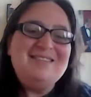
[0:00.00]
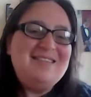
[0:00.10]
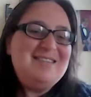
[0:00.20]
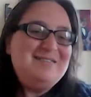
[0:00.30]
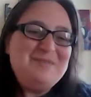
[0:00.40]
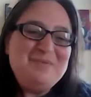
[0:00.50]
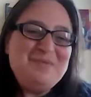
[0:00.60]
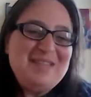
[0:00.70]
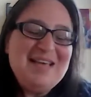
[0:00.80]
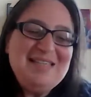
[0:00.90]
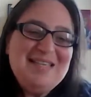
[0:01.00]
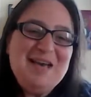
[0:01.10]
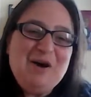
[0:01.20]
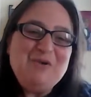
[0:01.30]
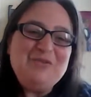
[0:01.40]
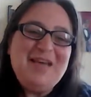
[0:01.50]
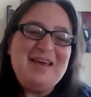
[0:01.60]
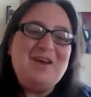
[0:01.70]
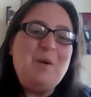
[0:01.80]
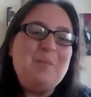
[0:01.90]
just for the idea of
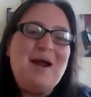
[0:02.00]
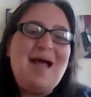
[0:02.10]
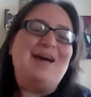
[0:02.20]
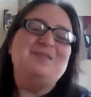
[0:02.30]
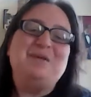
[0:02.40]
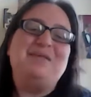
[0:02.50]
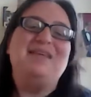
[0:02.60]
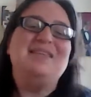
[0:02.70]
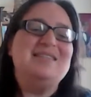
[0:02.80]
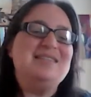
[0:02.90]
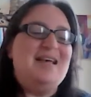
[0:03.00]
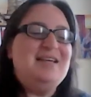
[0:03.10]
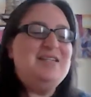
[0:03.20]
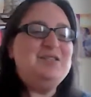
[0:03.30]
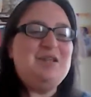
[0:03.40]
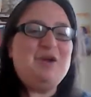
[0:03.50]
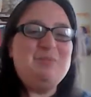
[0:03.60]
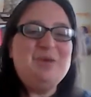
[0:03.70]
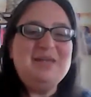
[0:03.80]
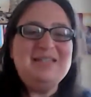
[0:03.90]
getting opera out of the theatres and into the
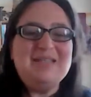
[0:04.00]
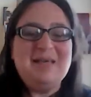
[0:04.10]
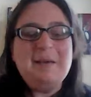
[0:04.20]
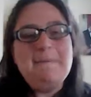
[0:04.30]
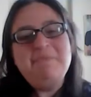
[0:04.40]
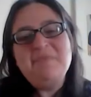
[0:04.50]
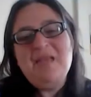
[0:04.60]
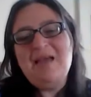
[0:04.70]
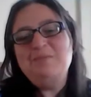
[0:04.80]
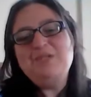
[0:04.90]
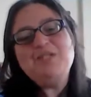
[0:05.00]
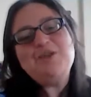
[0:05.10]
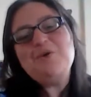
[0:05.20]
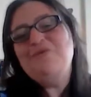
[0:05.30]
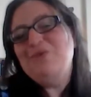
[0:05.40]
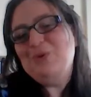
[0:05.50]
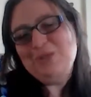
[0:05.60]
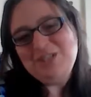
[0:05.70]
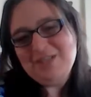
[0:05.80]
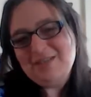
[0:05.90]
community. And I'm so
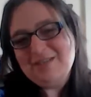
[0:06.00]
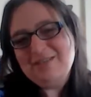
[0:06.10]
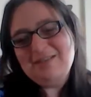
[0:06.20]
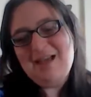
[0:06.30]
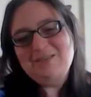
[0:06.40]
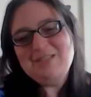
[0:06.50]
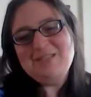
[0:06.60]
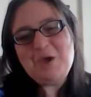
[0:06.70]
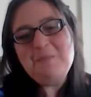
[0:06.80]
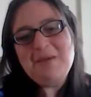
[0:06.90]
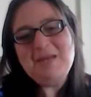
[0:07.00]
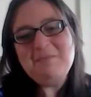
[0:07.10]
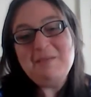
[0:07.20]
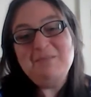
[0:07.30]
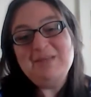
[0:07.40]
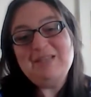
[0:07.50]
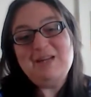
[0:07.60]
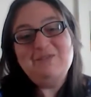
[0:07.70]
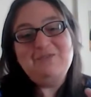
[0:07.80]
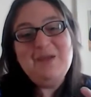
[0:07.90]
fortunate to have so many members
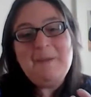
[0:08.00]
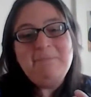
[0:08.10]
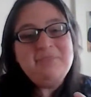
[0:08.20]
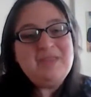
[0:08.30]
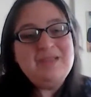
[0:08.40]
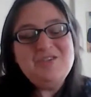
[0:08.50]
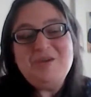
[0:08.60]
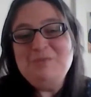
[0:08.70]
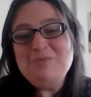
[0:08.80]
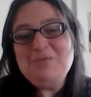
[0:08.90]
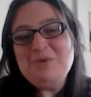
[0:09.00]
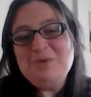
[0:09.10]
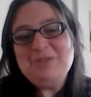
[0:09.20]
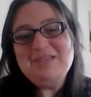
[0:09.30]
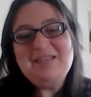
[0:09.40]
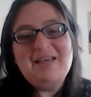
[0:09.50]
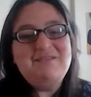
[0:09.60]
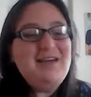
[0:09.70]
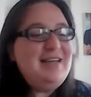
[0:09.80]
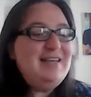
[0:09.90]
that have jumped on board to say,
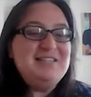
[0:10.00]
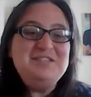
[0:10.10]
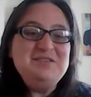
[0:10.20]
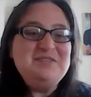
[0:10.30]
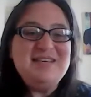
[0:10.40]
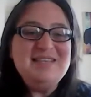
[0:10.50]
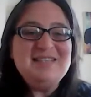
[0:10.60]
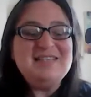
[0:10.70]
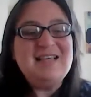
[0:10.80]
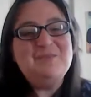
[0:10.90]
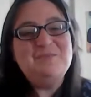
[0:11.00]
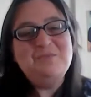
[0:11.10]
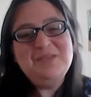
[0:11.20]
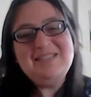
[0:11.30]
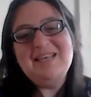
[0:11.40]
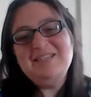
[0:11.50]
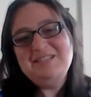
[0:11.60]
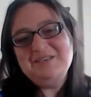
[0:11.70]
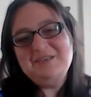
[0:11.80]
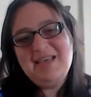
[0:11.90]
right, let's do this. And we tend
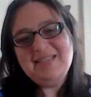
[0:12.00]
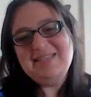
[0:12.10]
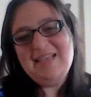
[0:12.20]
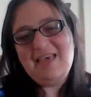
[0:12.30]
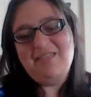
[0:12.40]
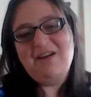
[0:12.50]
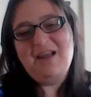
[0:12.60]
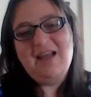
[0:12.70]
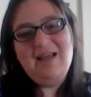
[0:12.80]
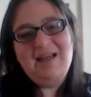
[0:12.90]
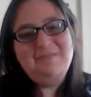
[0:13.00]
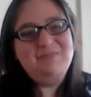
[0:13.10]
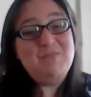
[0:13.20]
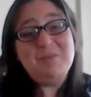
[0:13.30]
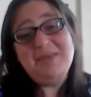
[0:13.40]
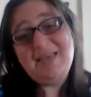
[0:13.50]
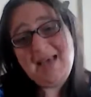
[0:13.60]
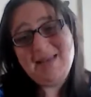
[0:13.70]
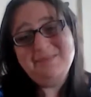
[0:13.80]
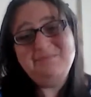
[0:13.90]
to get together when we
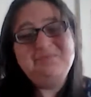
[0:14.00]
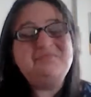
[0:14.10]
can.